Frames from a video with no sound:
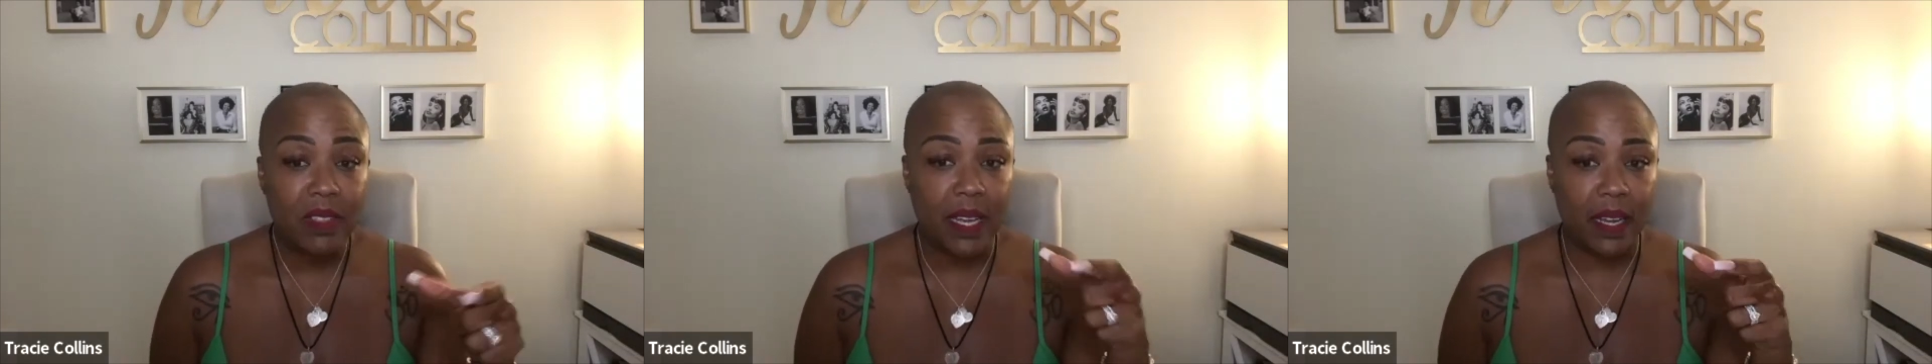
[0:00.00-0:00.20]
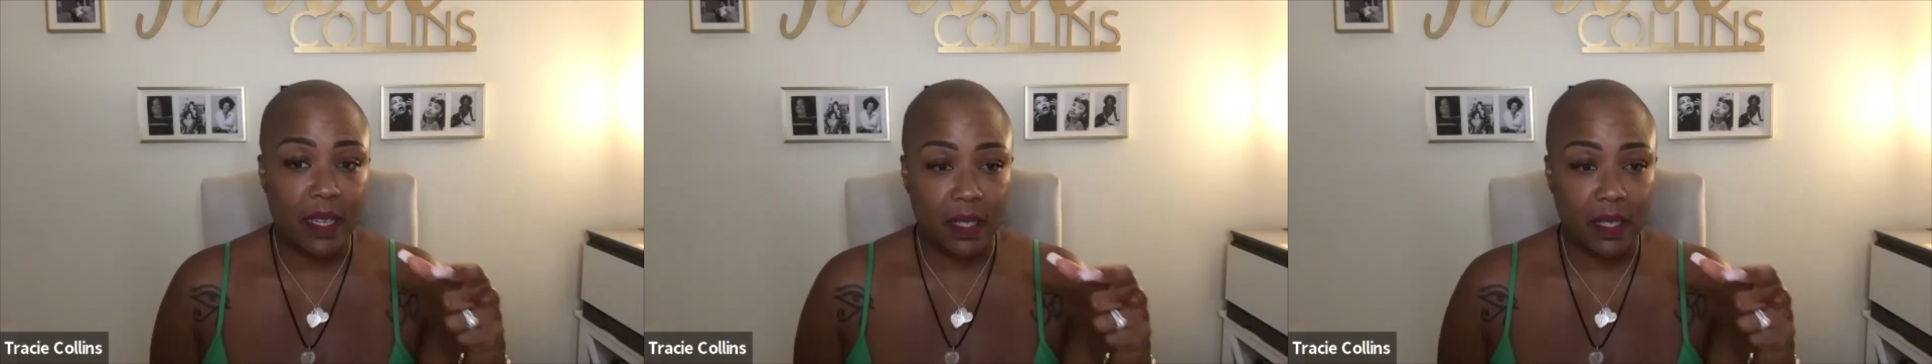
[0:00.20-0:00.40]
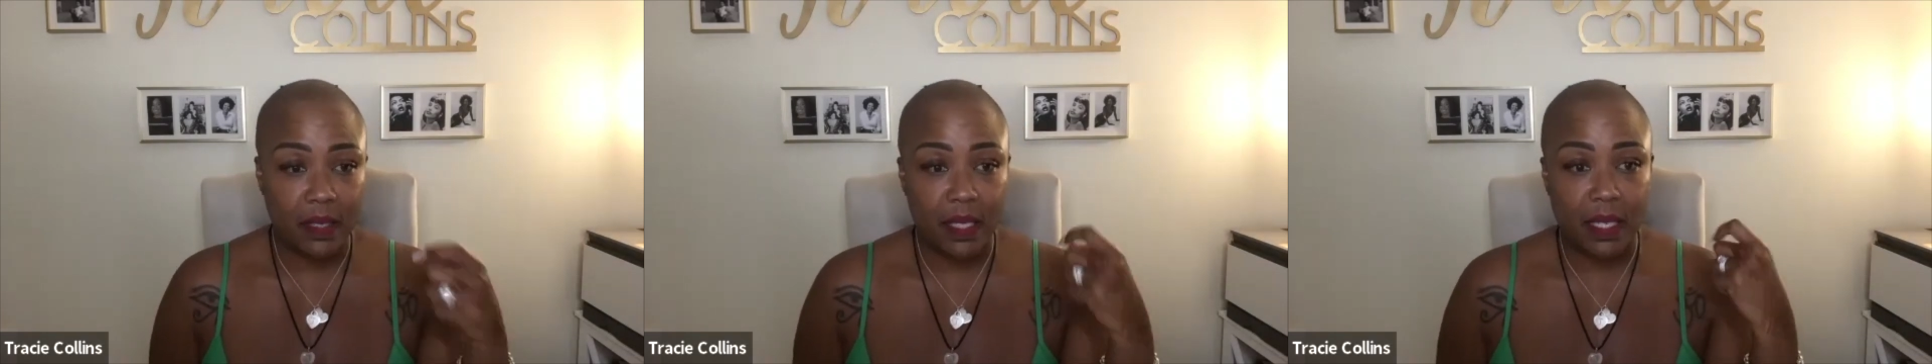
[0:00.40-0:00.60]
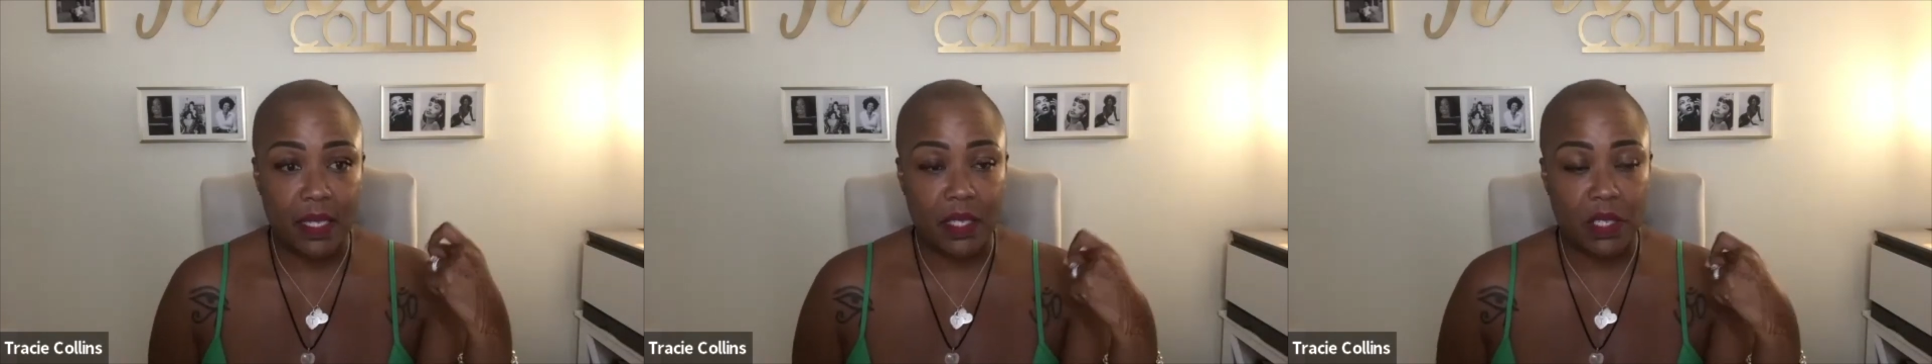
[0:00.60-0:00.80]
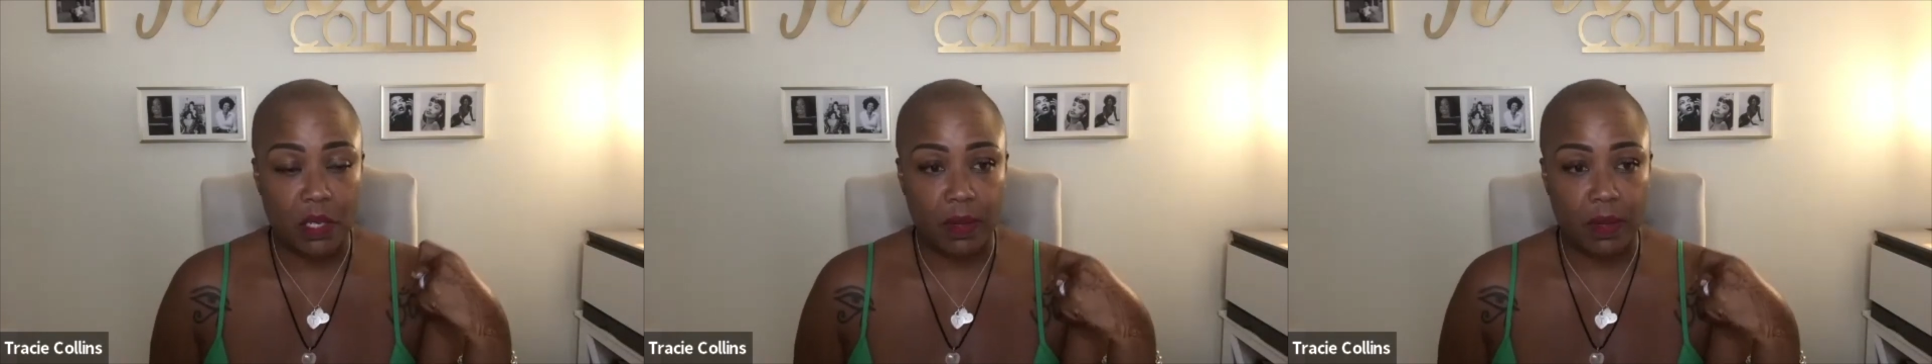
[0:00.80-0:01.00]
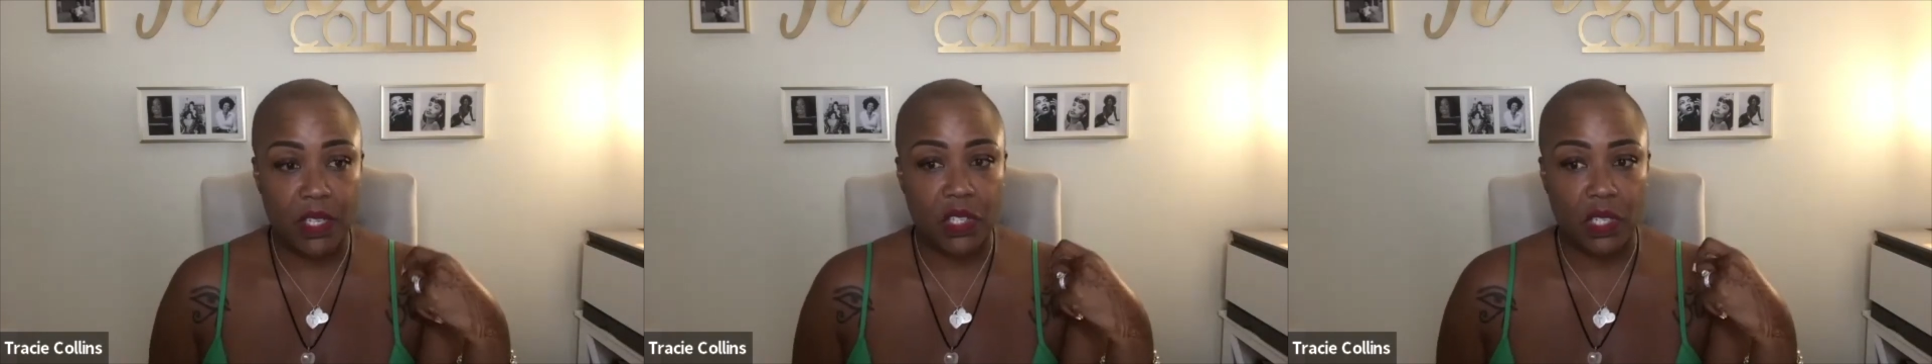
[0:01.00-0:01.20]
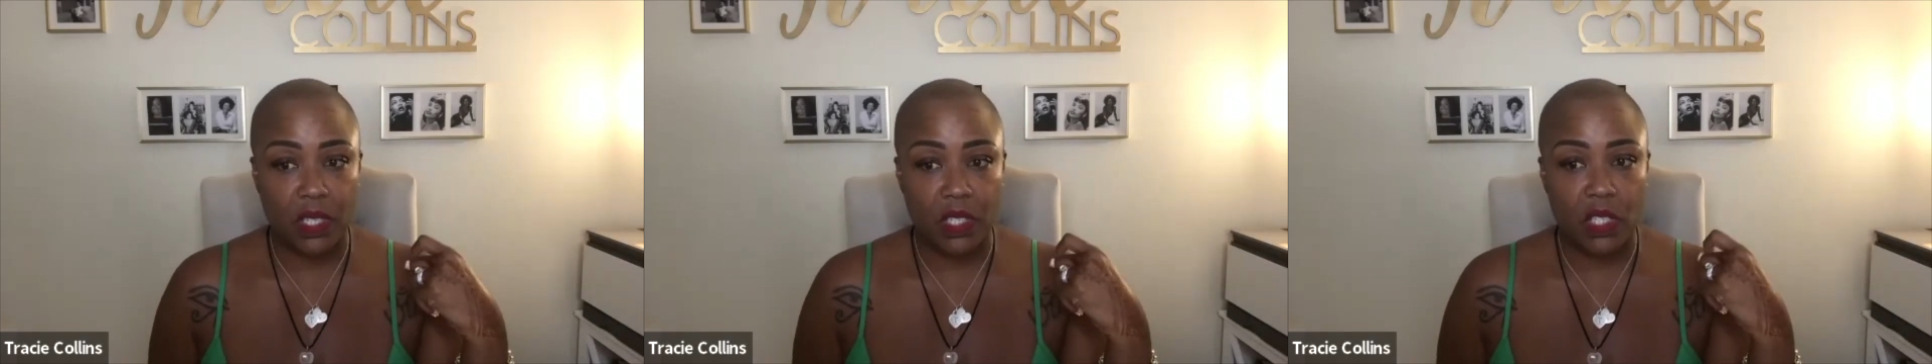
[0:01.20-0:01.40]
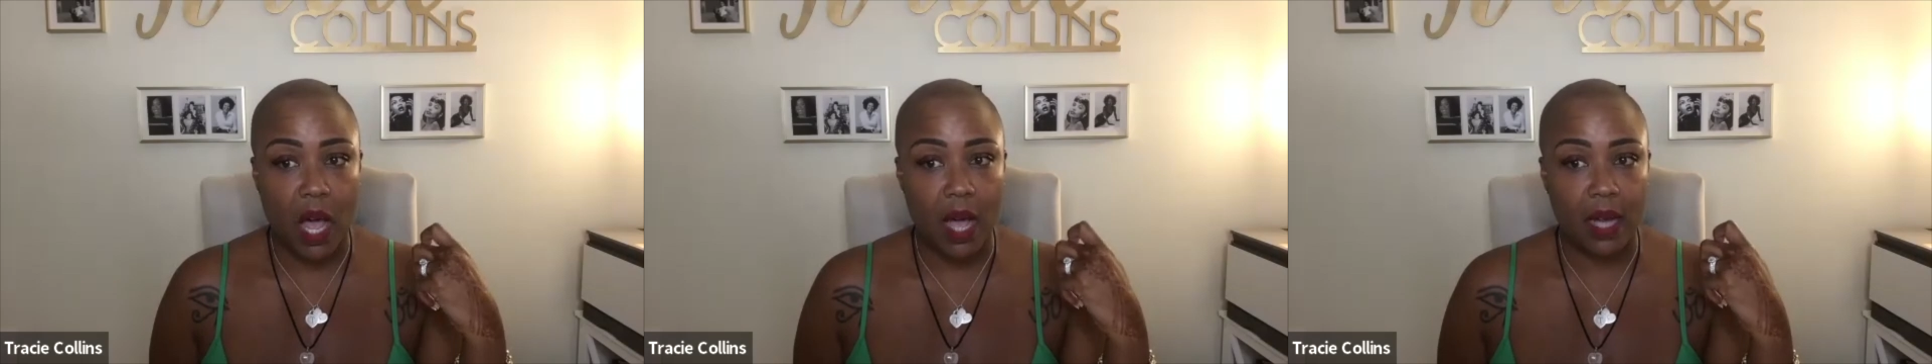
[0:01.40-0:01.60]
taken into consideration
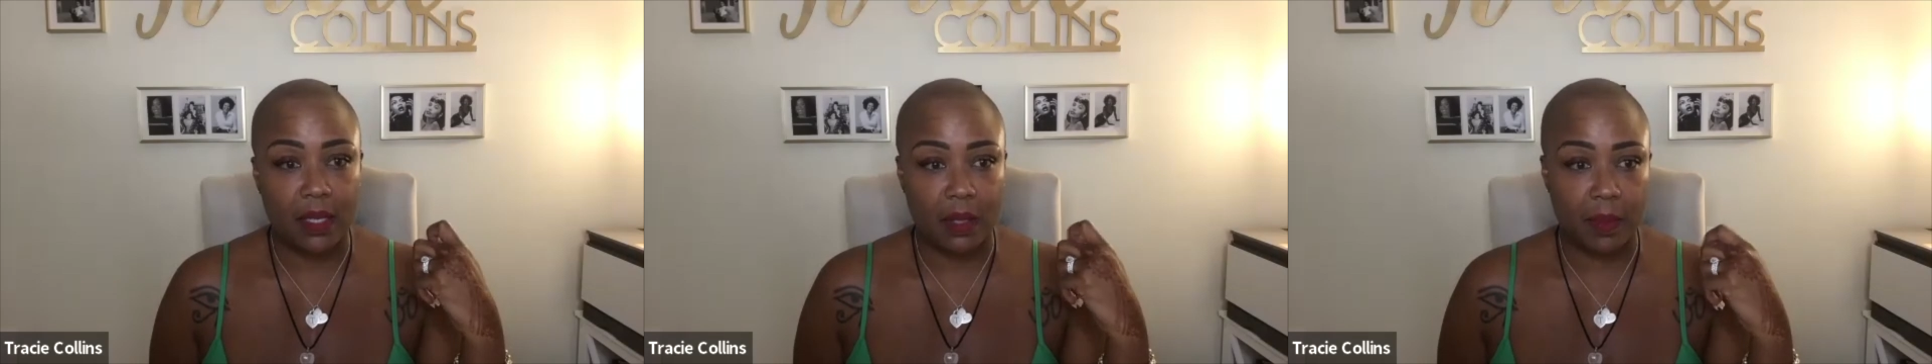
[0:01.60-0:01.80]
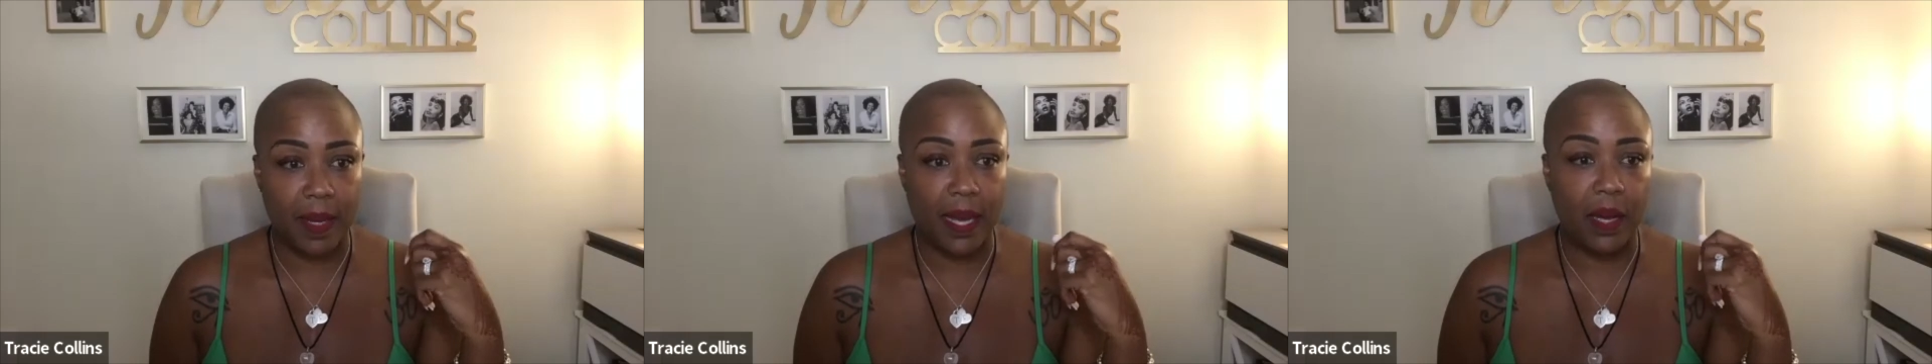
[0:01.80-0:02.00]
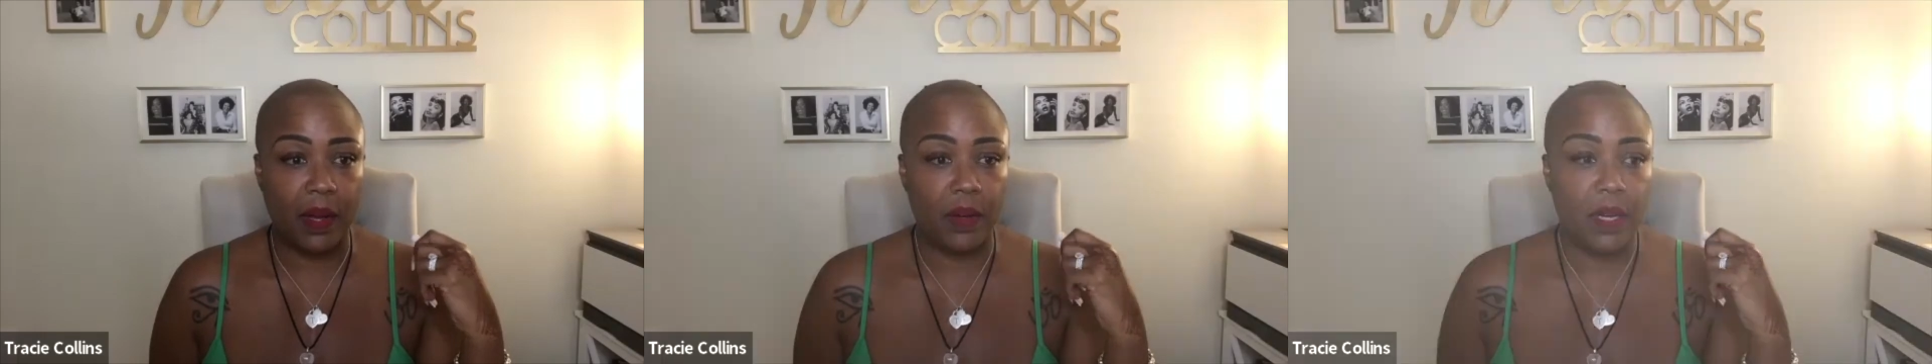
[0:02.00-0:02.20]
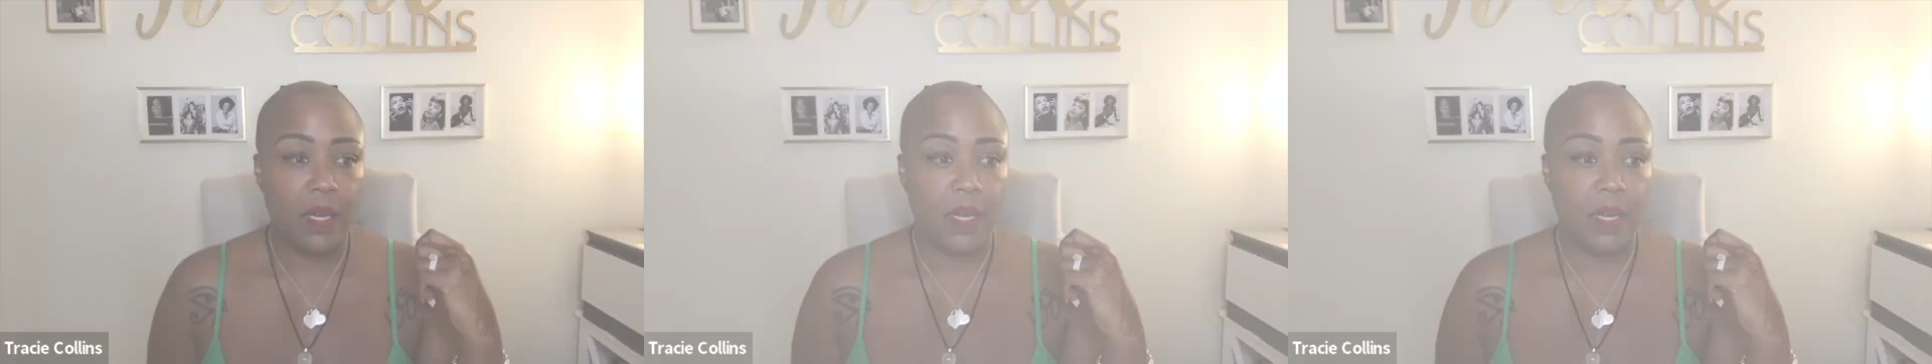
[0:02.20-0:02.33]
and talked about.